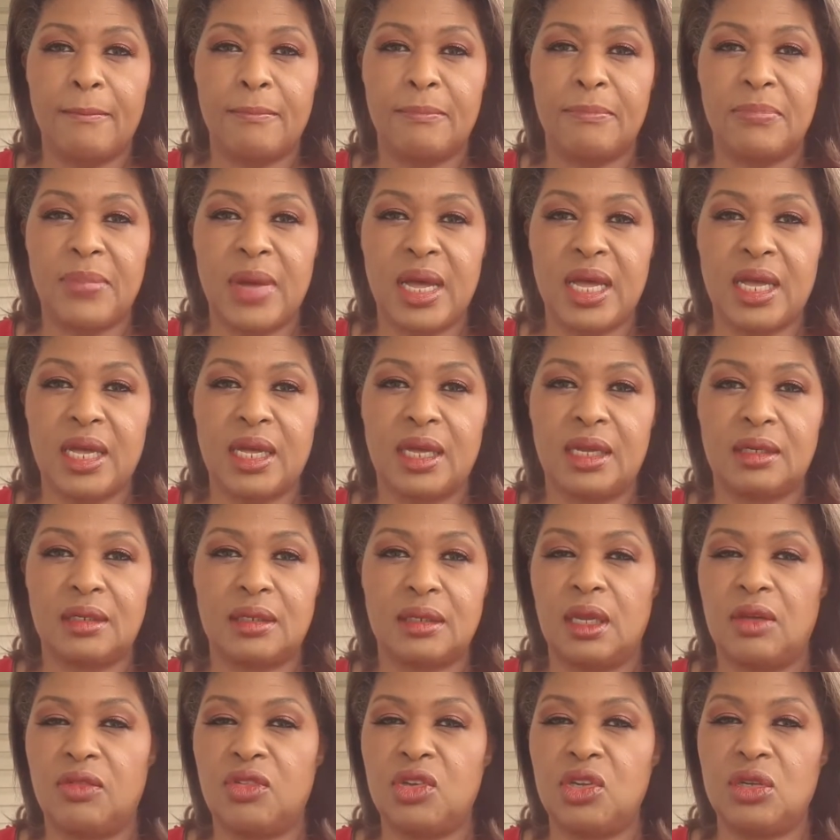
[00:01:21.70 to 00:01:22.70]
But
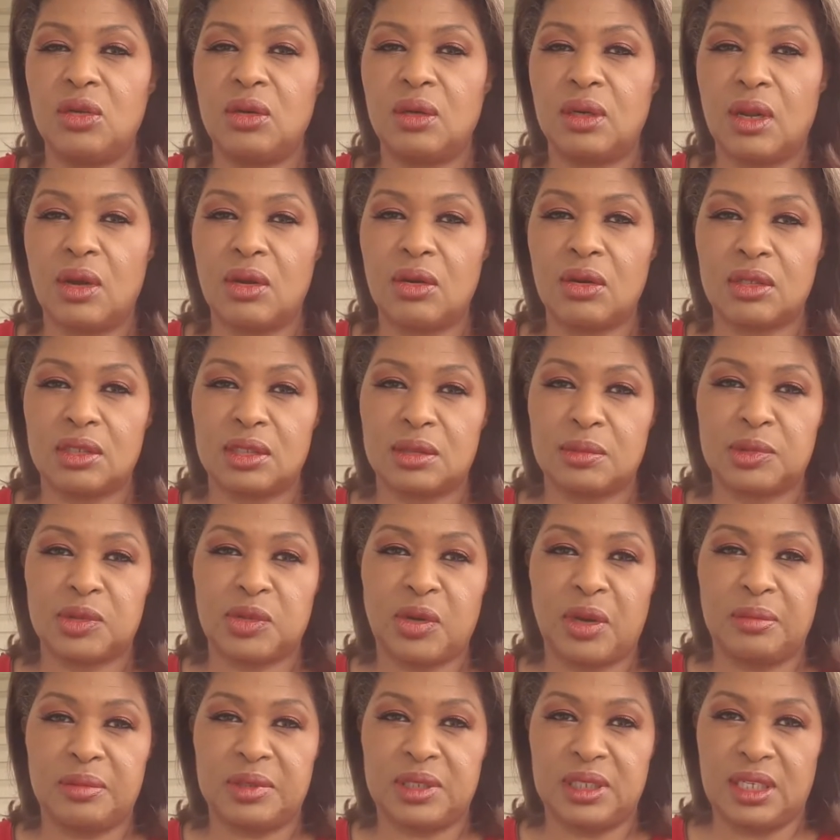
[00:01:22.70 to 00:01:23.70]
if you do a longer
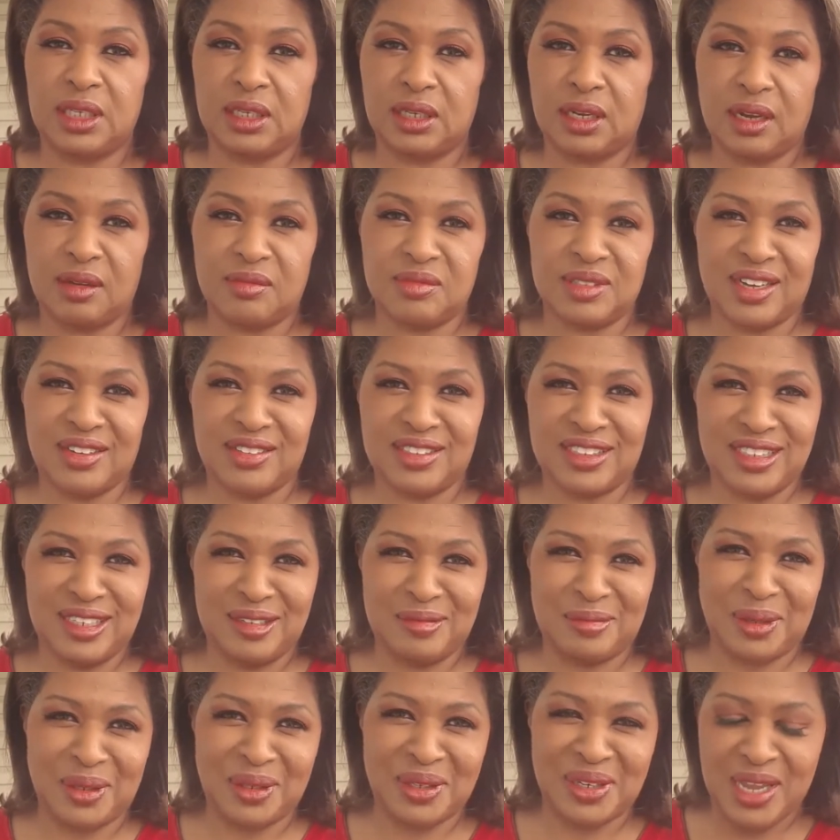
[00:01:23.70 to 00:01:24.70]
subscription, it comes out
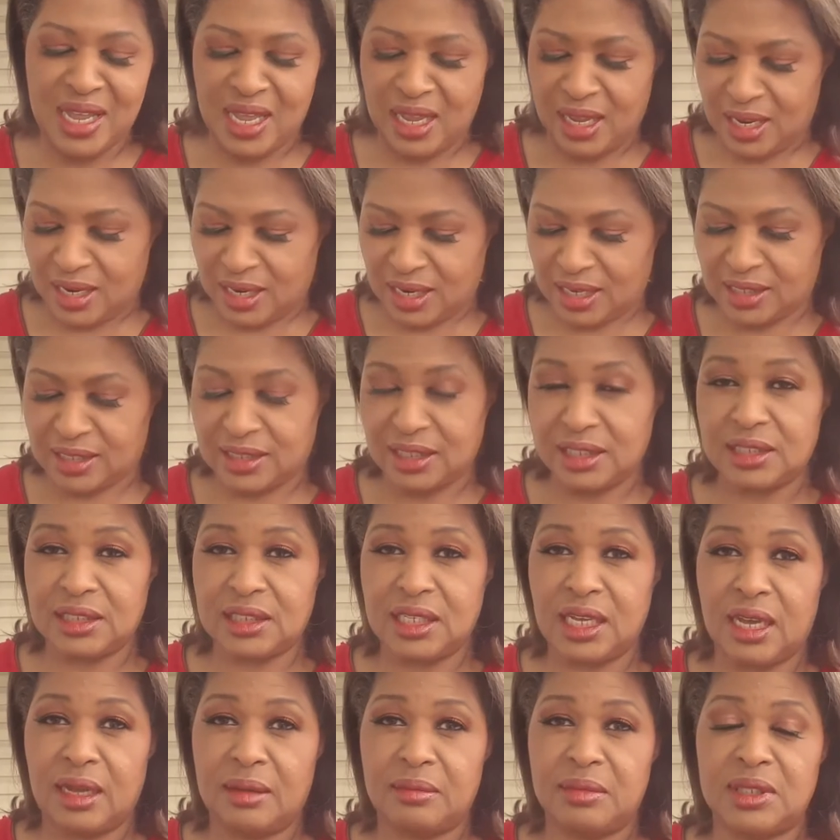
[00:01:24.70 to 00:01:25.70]
cheaper. Like this
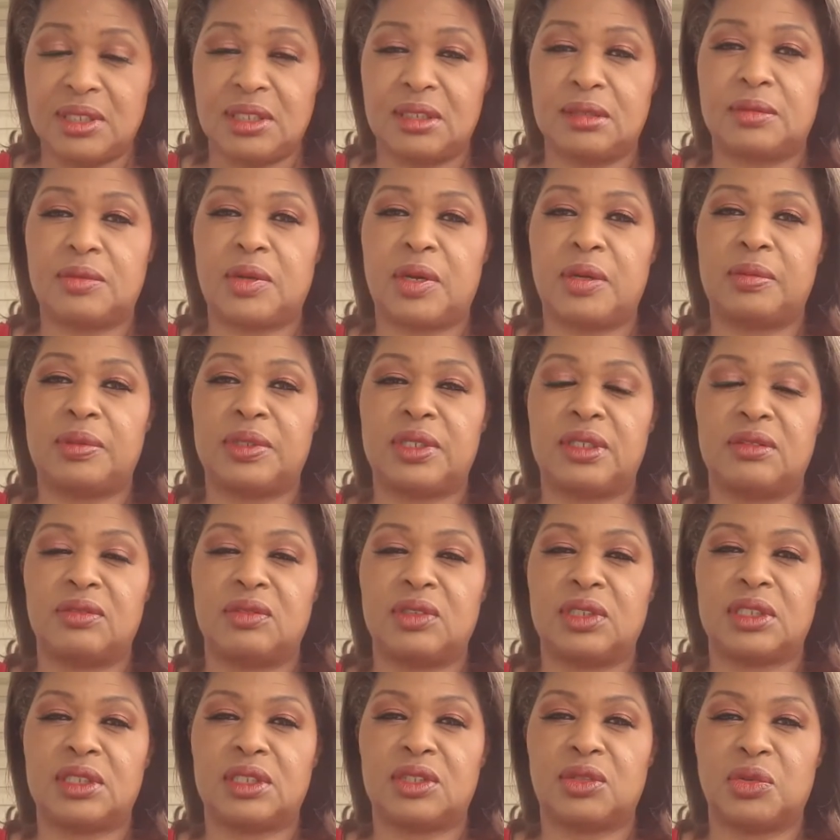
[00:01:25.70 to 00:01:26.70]
time, the subscription
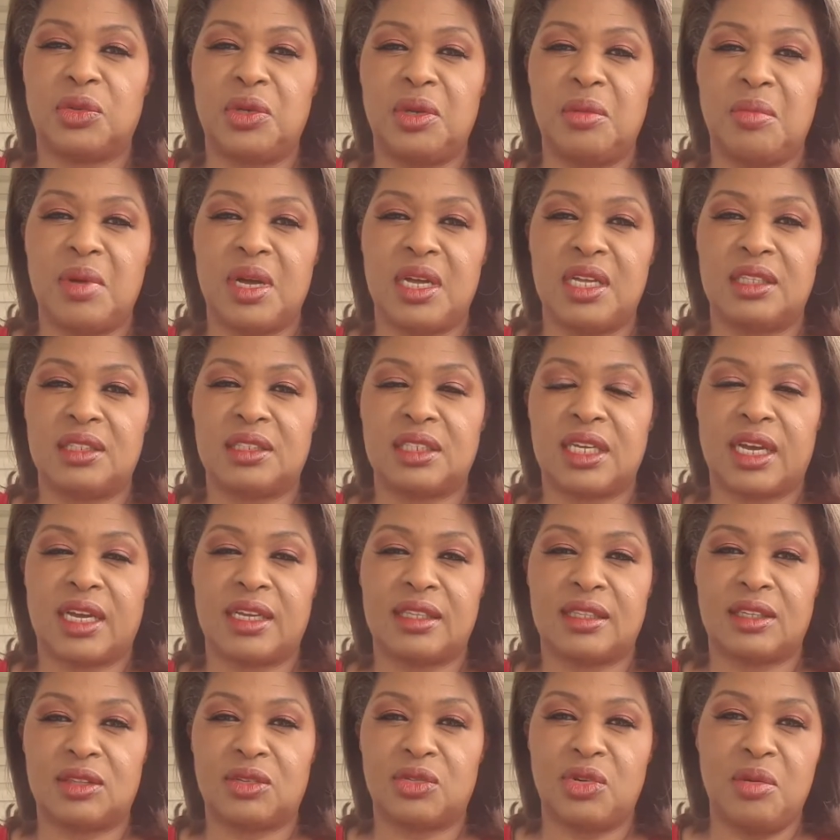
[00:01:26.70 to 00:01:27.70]
was 3 months. I got
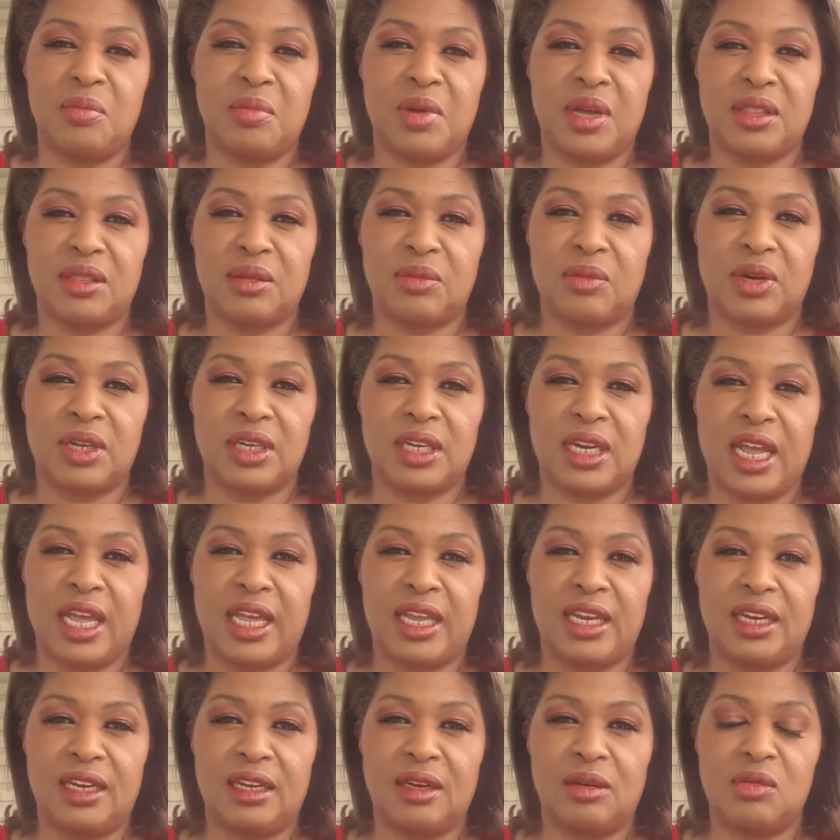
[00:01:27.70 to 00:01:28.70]
the 3-month one,
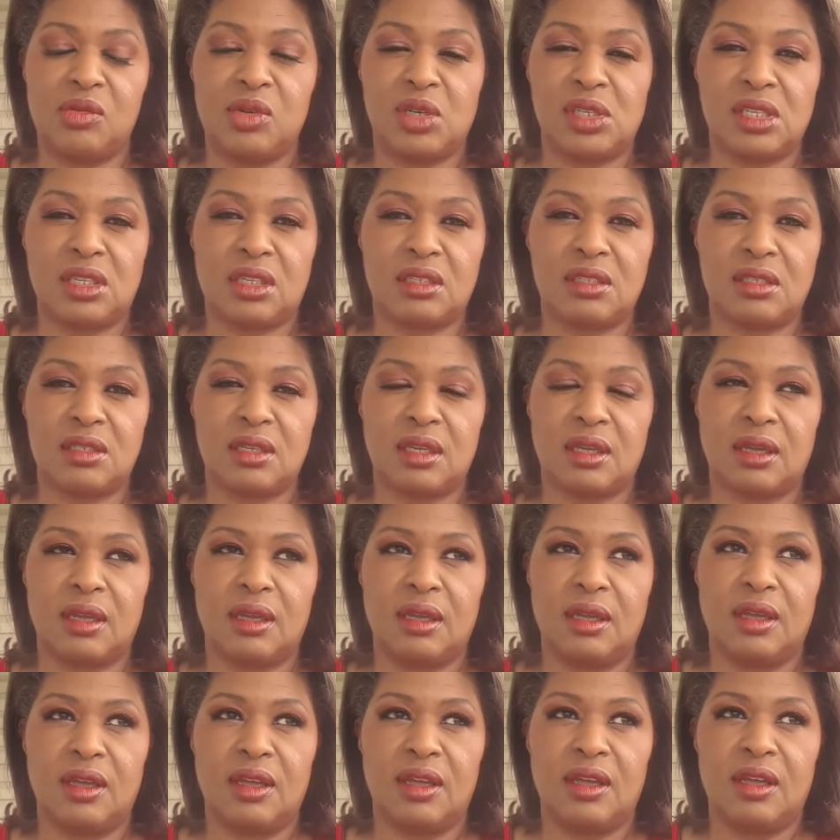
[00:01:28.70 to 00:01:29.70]
and it was
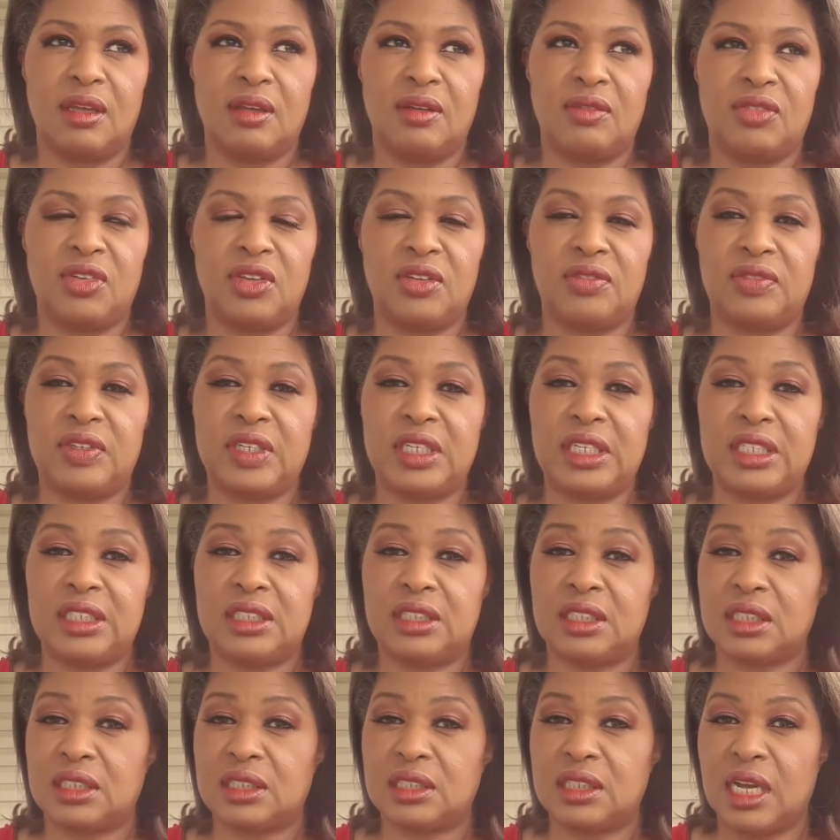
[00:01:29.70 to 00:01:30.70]

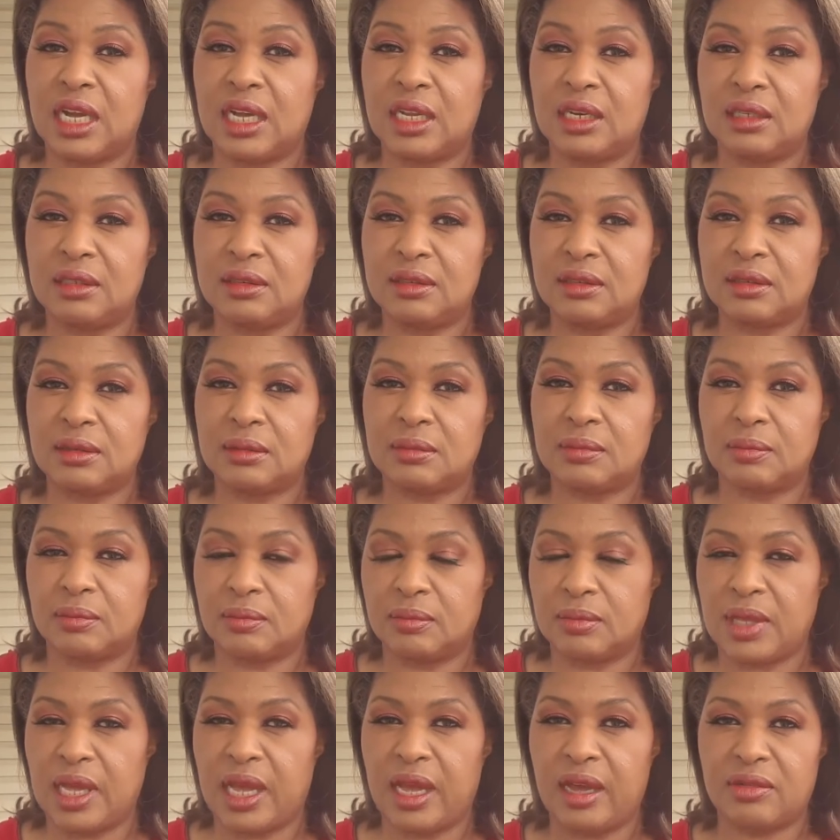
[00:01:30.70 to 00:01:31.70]

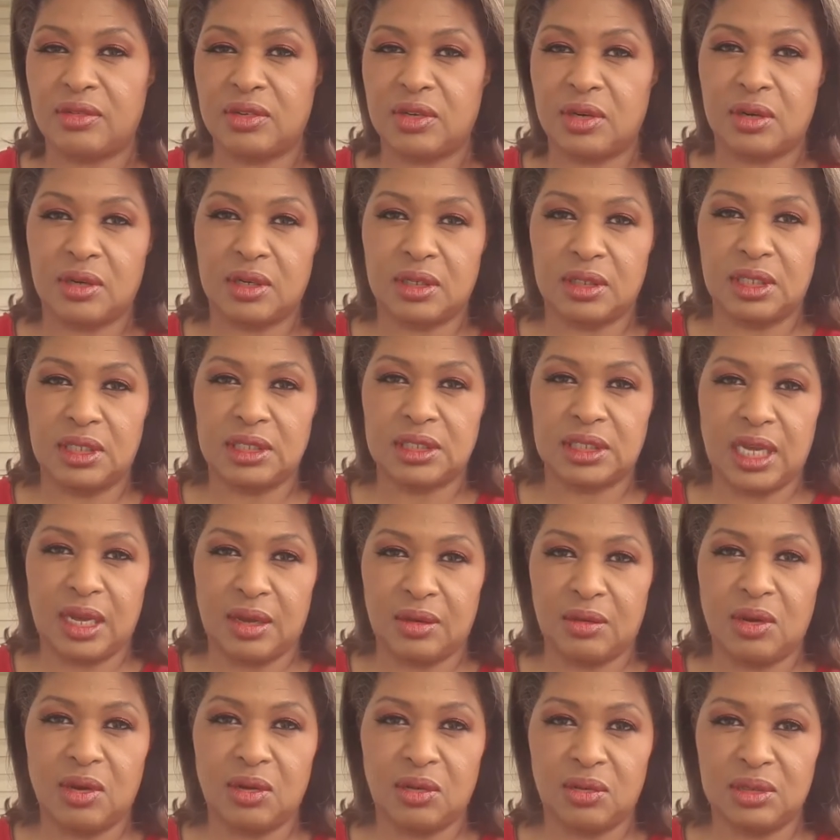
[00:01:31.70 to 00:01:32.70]
$56 after a
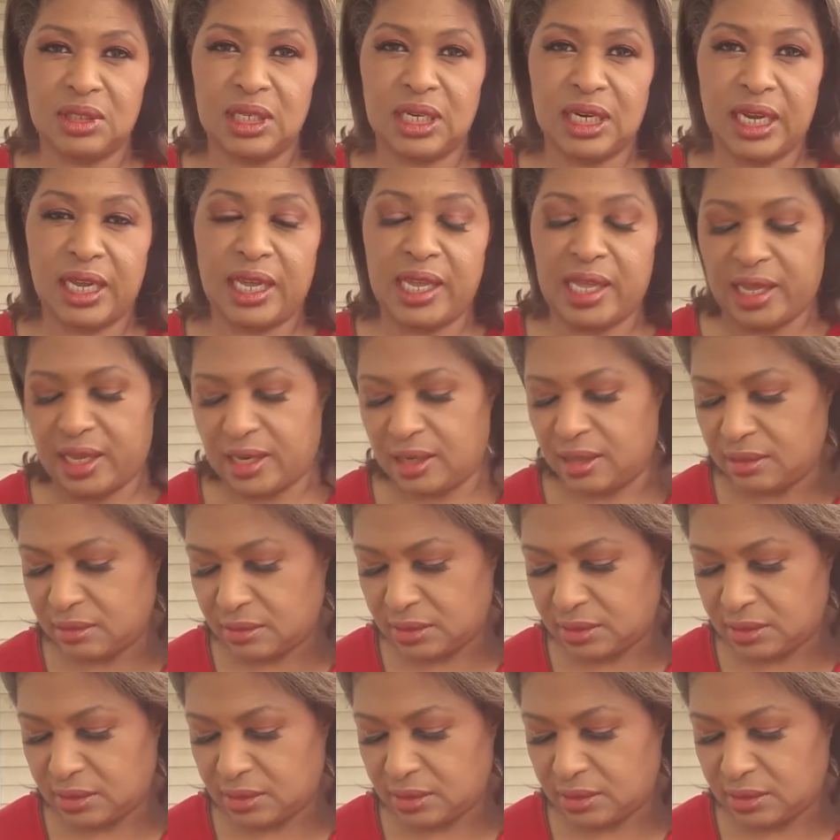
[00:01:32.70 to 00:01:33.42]
discount code that I had.